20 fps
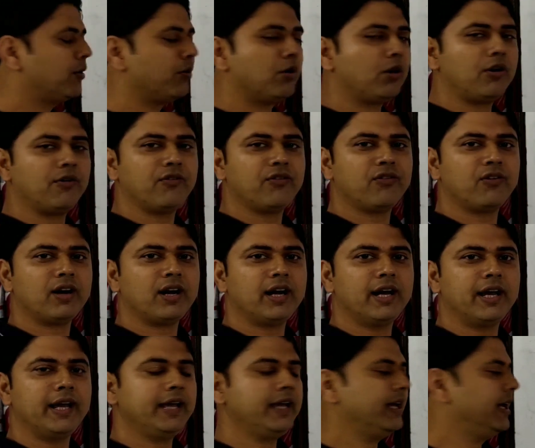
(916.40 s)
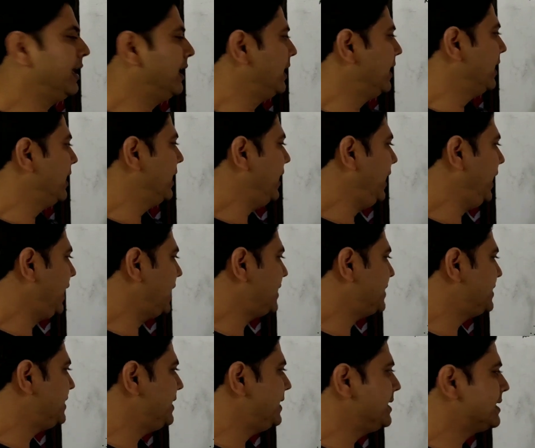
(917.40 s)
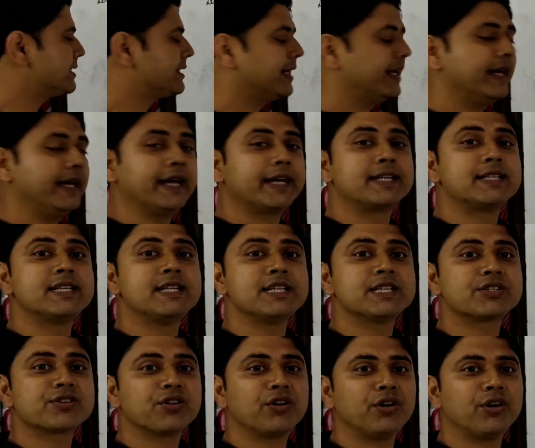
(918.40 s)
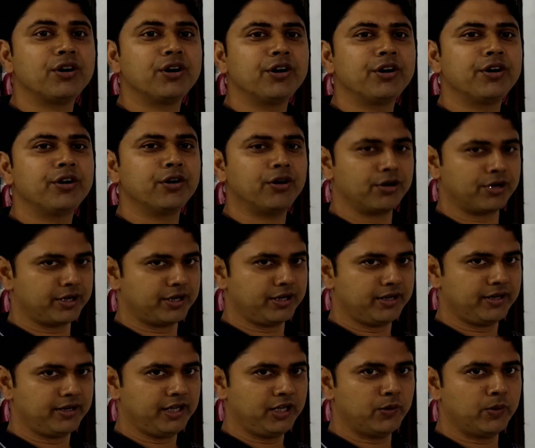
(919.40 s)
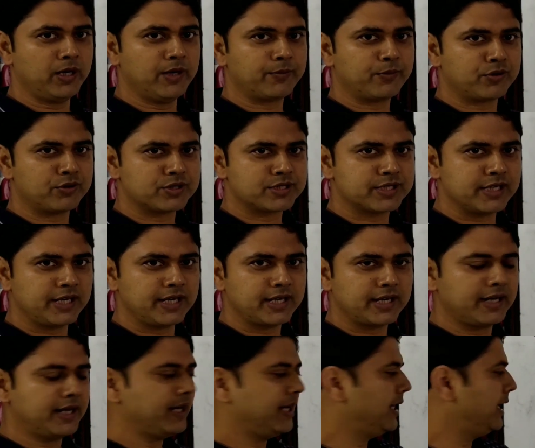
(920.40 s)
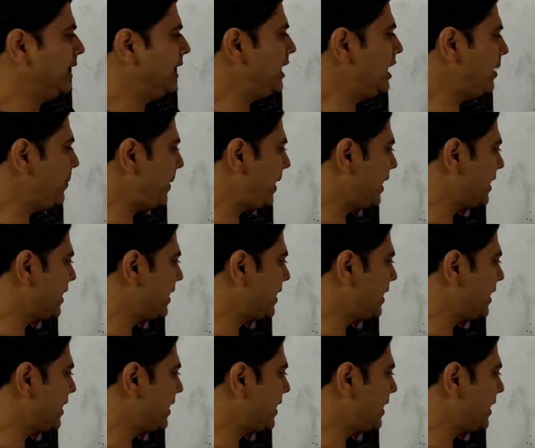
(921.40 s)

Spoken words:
value of y, x exists or not. You have to check. If